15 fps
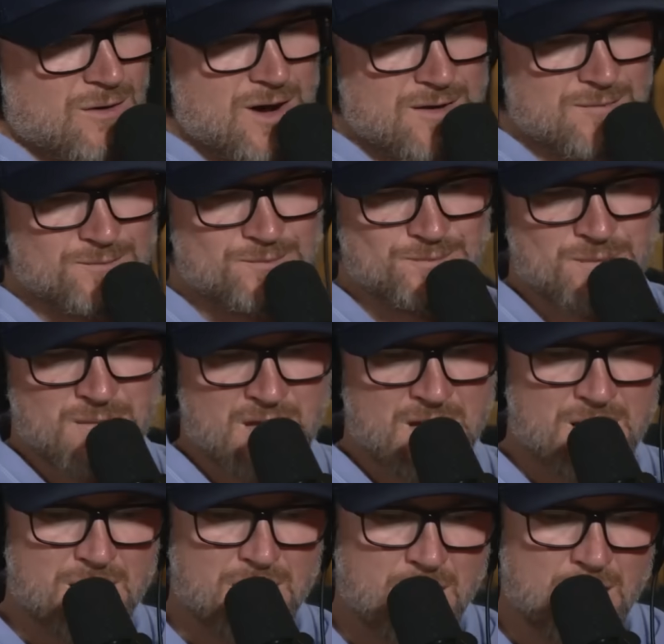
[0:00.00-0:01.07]
right.
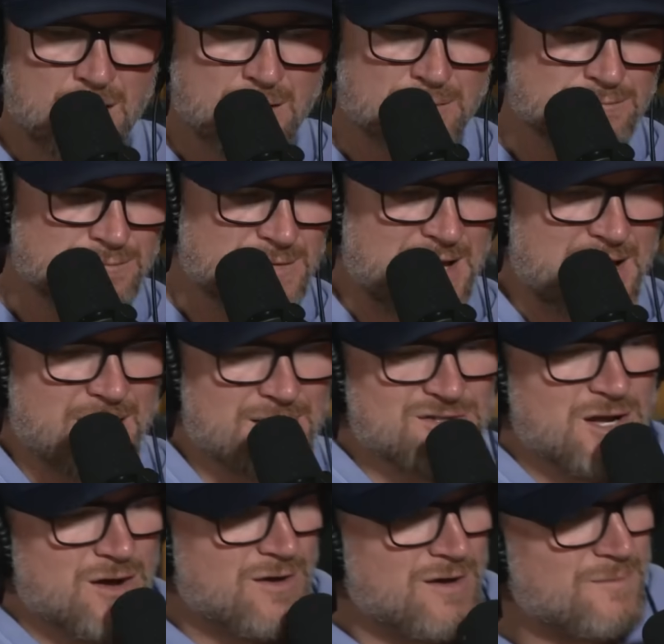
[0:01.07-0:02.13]
Yeah, I
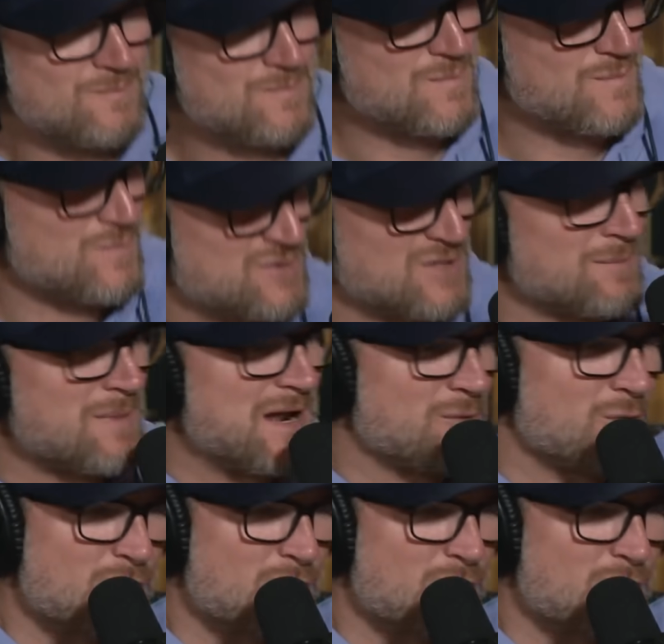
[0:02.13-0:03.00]
saw somebody